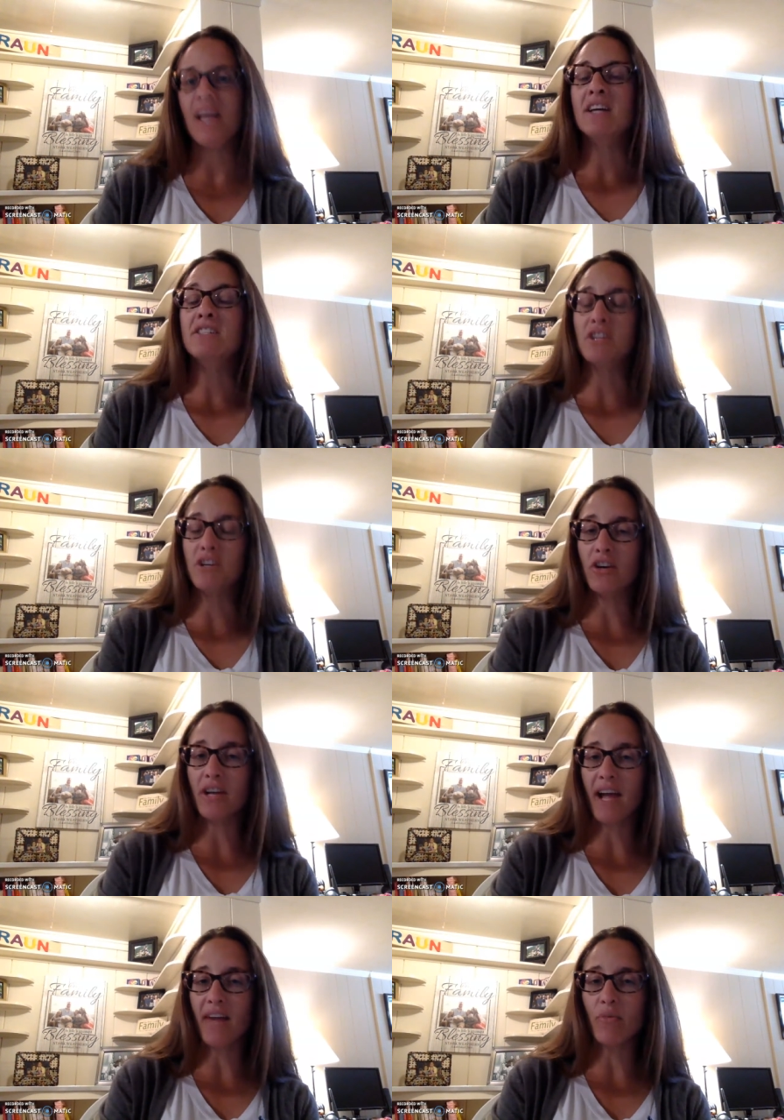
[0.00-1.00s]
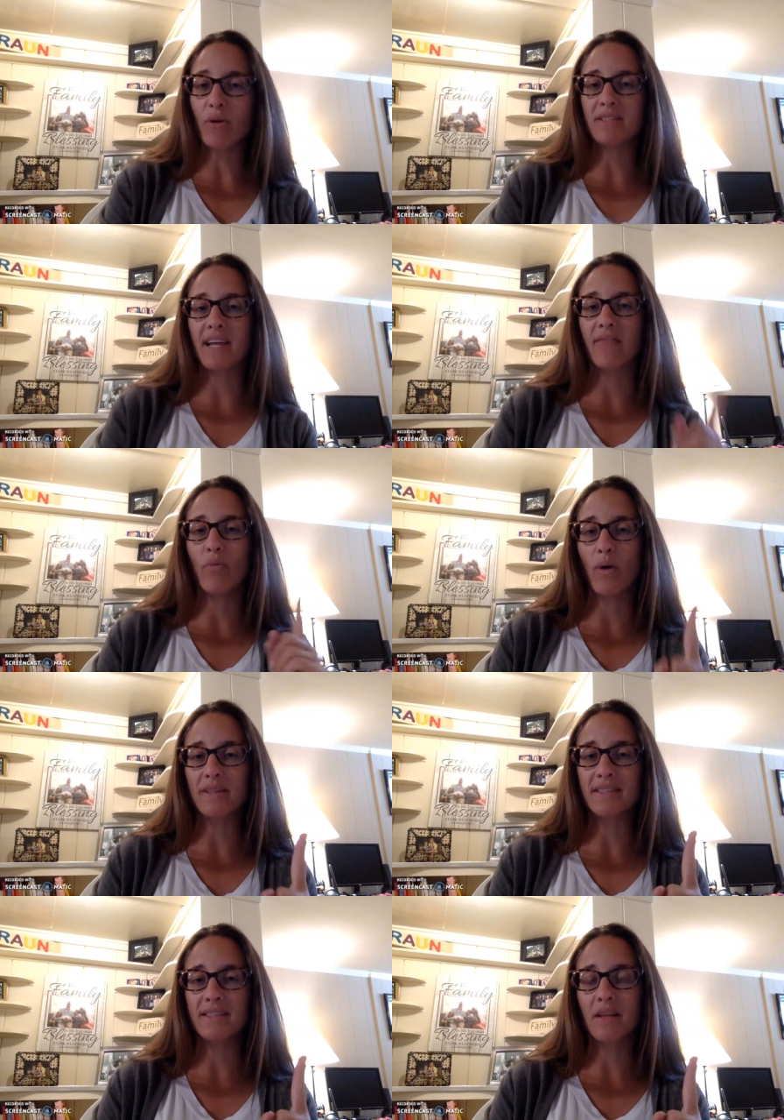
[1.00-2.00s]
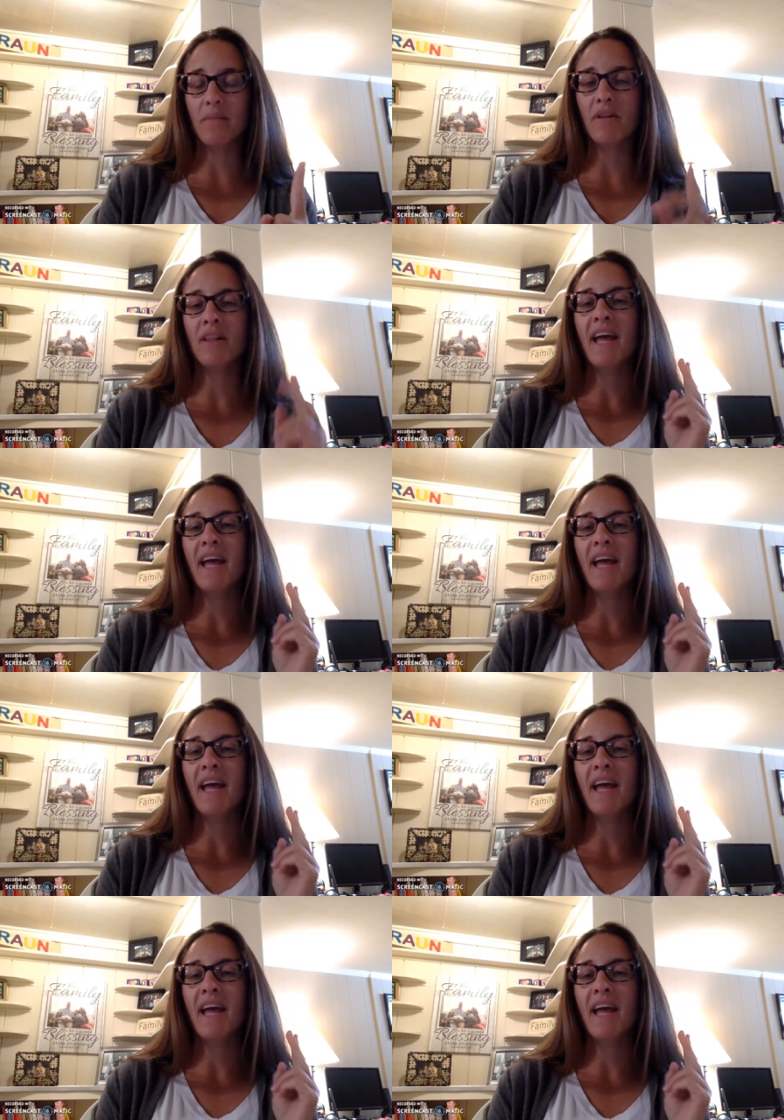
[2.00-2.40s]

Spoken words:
So you're going to have words that have one syllable